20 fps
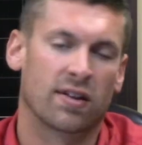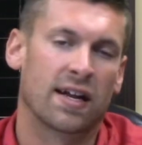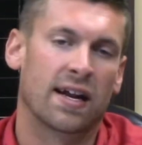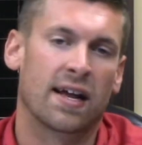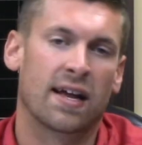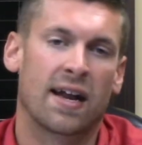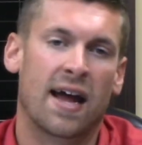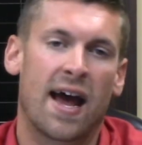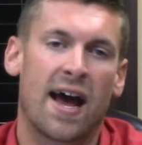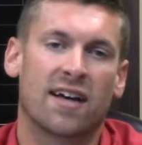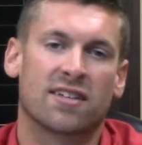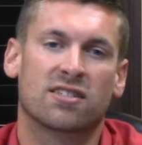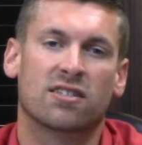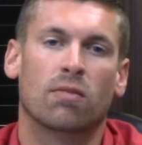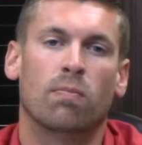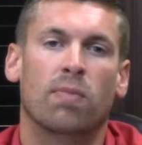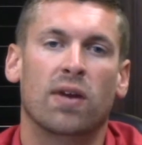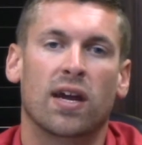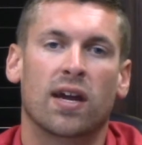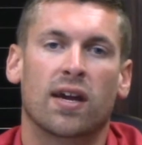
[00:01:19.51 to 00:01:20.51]
It has
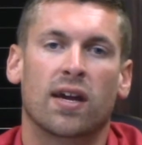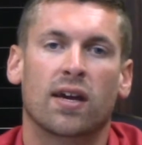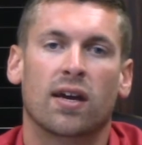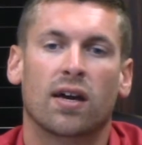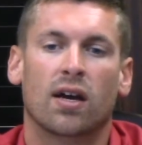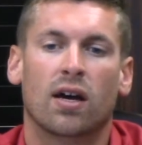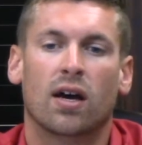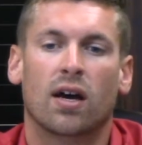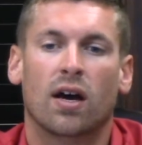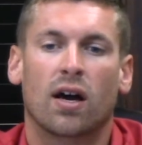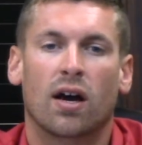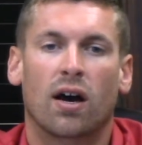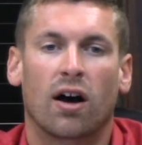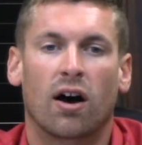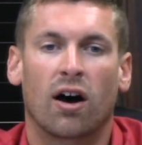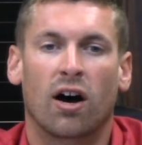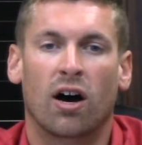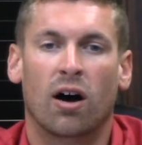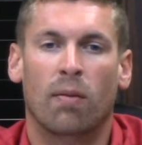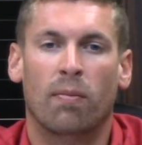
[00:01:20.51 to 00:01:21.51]
to be
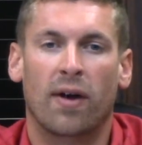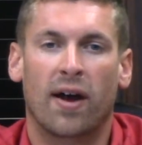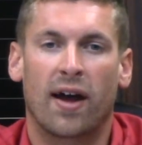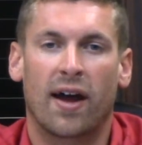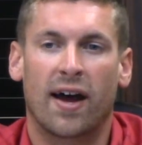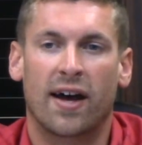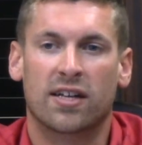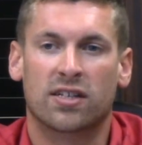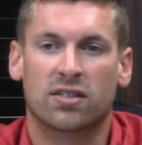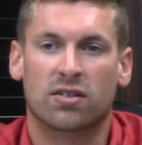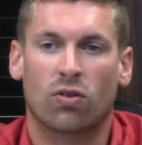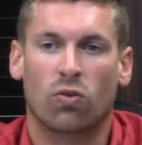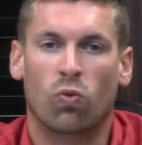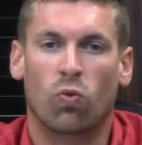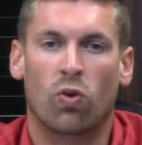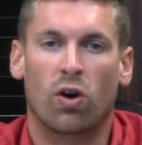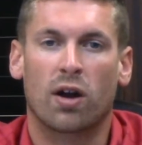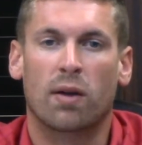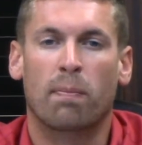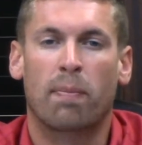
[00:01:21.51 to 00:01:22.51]
as
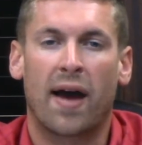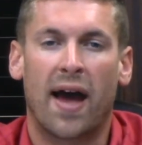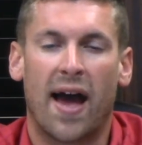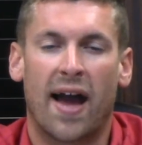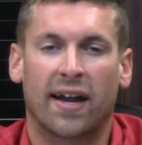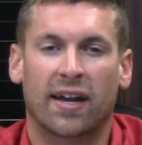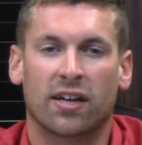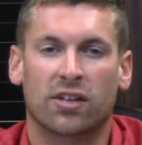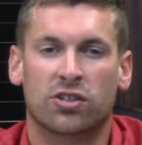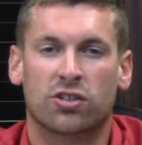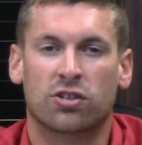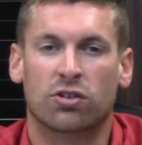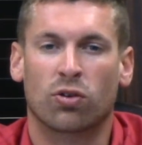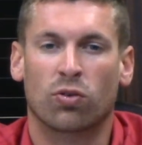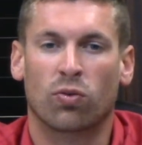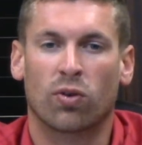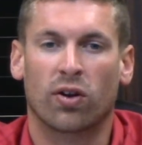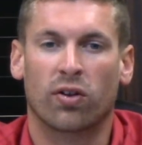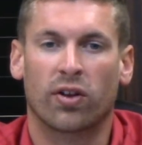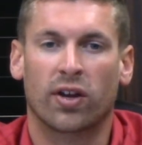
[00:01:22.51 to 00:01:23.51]
one package to
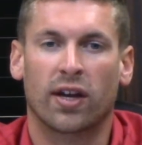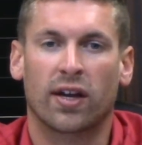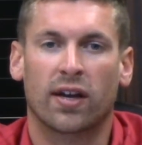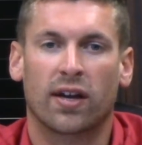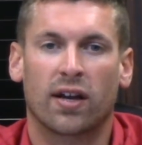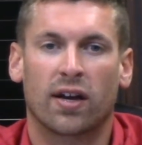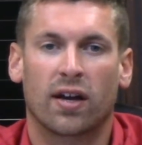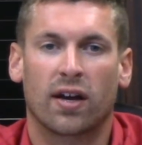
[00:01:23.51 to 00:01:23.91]
really